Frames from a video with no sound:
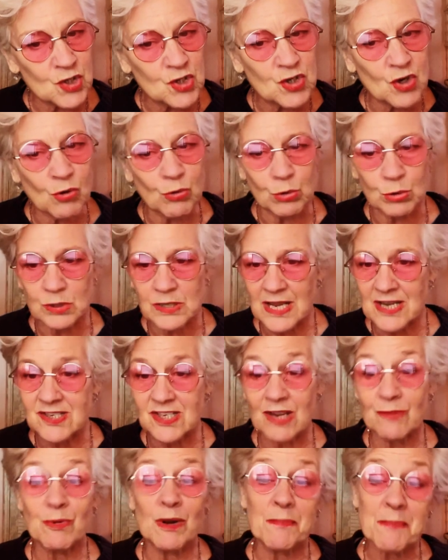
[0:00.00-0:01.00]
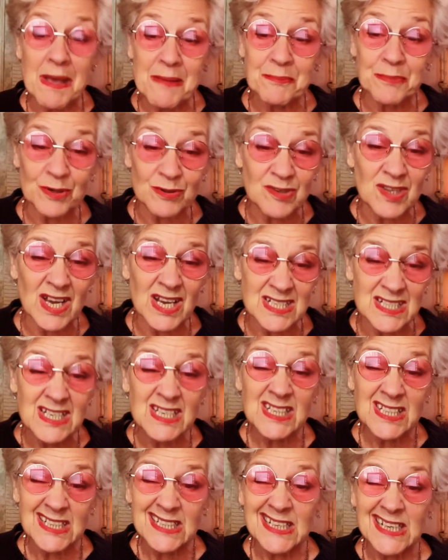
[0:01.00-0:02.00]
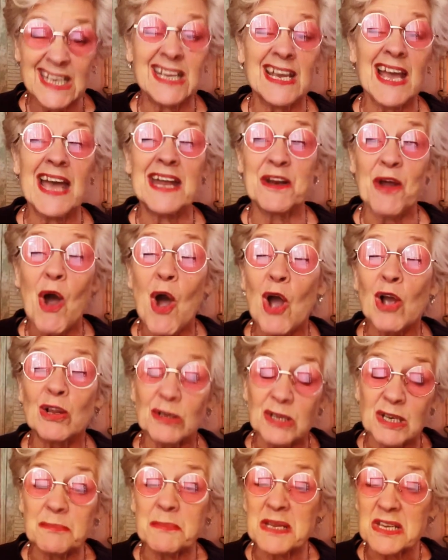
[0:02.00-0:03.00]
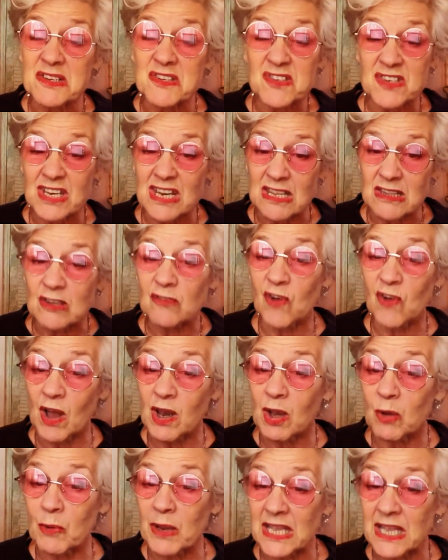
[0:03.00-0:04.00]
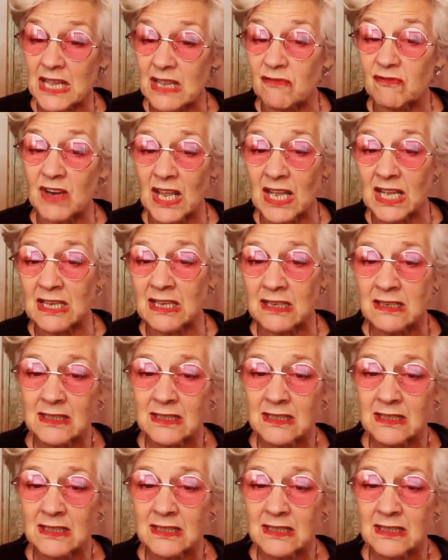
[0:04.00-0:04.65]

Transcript: jolt as he remembered that he had occlumency the following evening.